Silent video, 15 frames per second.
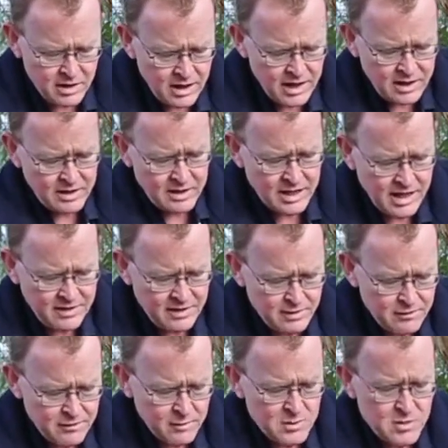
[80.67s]
And again,
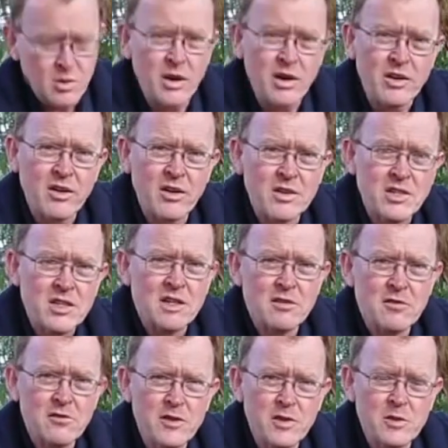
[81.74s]
that feels quite nice. You can
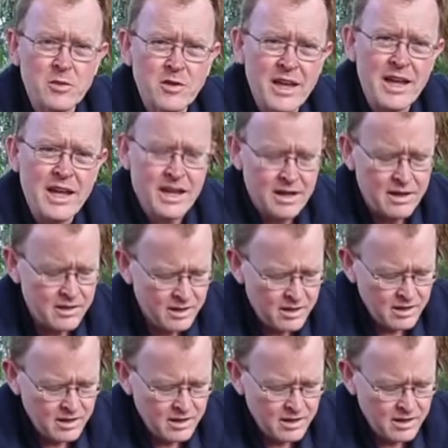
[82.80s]
feel there,